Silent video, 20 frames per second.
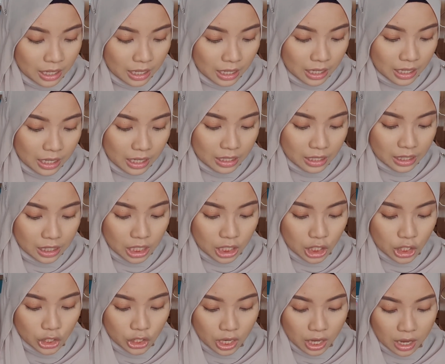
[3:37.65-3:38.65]
is the
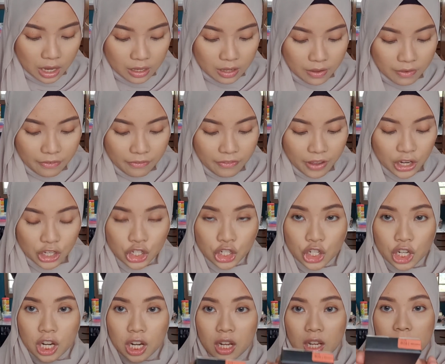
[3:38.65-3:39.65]
shade
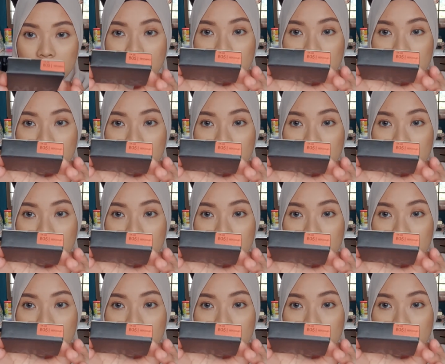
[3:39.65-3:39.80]
Fetching